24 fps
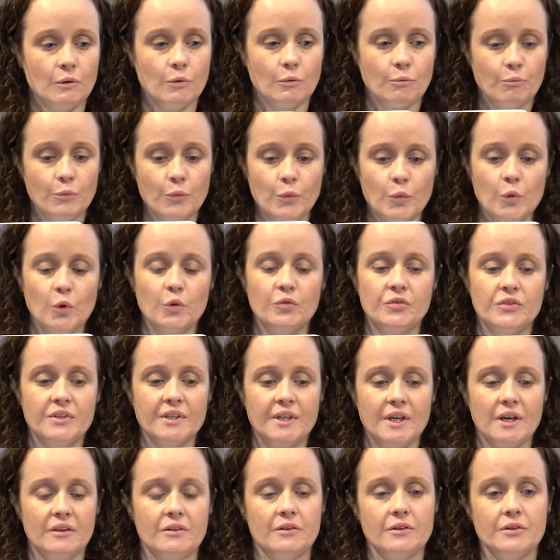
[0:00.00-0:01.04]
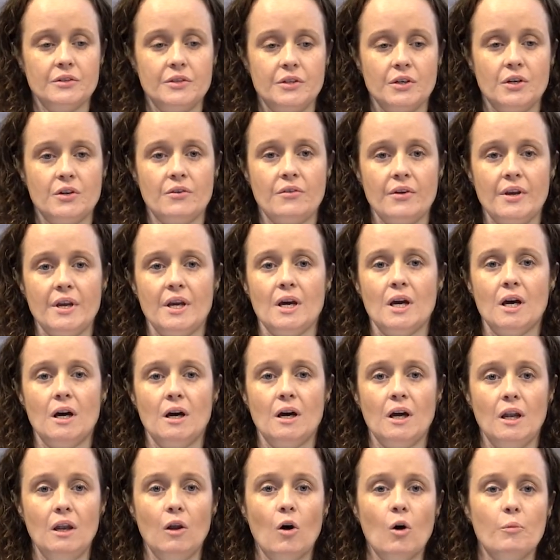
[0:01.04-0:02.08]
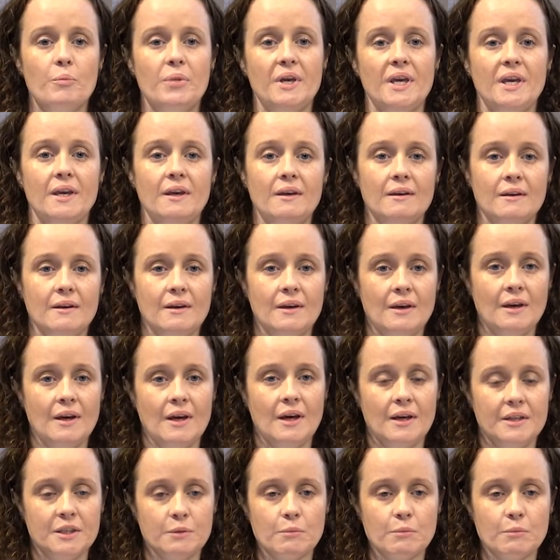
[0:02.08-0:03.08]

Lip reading: move together to create a lobby and a